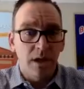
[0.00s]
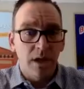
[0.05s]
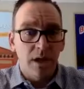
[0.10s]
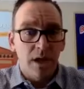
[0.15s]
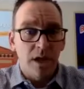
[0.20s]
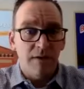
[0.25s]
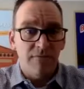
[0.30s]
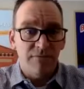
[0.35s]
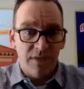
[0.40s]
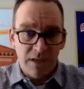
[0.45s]

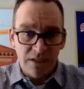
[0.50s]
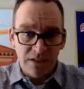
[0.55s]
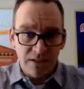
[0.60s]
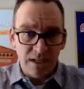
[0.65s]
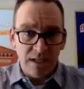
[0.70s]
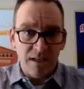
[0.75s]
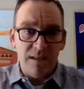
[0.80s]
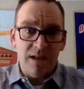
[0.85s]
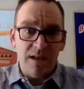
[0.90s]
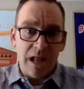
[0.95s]
If they
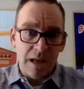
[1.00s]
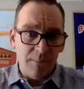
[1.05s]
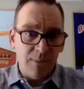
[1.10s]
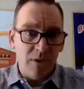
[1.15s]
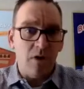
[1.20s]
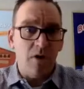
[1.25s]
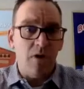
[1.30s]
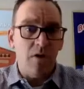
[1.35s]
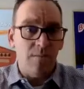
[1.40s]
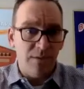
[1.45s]
see that I'm
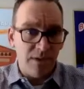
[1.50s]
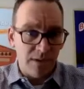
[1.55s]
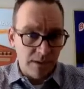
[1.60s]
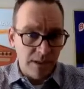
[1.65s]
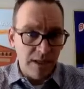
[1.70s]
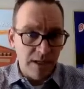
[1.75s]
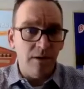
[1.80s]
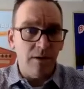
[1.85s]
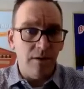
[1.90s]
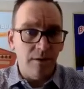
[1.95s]
calm, the
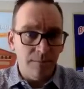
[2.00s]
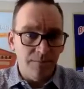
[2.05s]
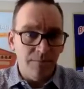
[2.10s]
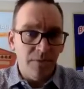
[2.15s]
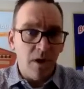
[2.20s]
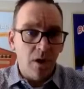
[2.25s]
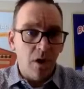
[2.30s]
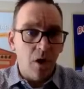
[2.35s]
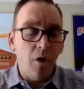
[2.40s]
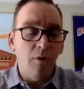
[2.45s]
leader,
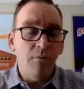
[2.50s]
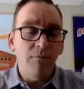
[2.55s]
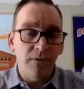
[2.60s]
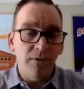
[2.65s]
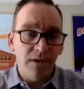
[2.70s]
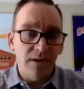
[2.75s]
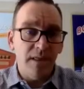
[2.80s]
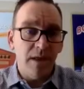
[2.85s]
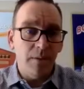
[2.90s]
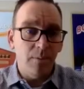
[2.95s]

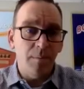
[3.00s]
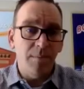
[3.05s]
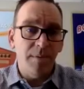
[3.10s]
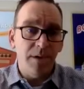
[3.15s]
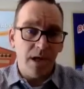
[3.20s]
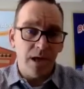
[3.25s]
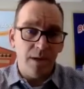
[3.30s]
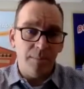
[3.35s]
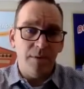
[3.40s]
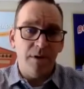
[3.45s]
hopefully they will
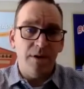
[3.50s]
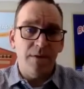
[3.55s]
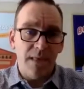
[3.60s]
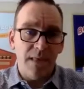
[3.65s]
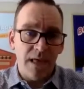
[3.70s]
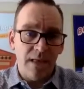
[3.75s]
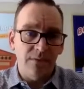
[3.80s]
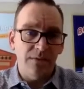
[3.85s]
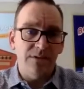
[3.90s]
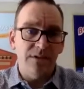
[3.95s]
pick up on
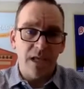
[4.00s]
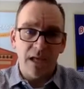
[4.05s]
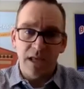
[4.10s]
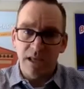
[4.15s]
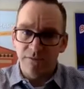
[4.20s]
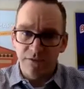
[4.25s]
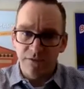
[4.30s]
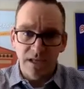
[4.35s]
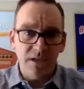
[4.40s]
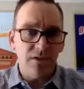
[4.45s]
that and say,
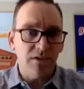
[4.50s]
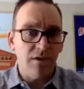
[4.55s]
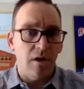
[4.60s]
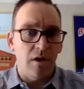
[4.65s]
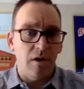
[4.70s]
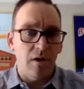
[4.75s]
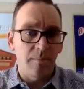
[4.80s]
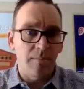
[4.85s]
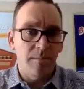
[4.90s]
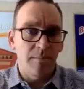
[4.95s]
if he's
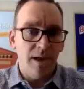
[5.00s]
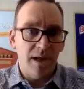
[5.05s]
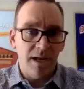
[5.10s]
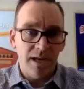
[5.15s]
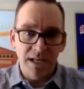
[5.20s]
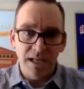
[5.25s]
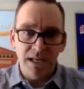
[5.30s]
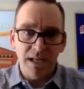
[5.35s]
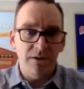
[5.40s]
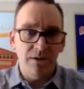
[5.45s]
calm and
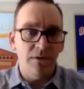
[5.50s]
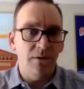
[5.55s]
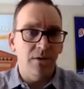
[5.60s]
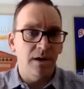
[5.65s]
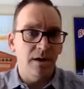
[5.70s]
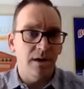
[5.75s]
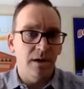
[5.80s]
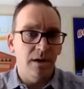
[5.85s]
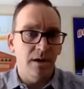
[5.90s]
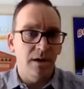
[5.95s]
he can do
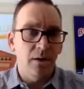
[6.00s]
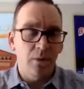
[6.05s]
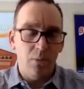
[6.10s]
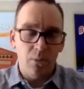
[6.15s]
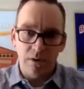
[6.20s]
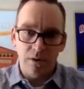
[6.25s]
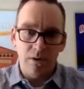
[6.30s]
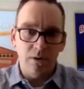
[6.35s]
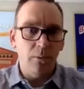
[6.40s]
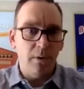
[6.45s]
it,
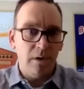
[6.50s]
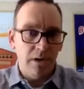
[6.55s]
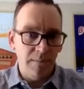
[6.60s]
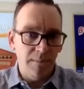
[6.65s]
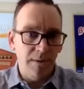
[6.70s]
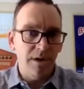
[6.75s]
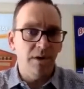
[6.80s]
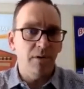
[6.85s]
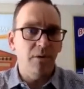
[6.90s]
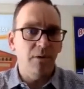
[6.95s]
we're going to
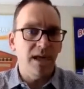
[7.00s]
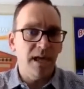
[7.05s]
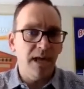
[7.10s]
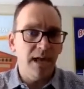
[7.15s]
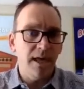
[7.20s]
be okay.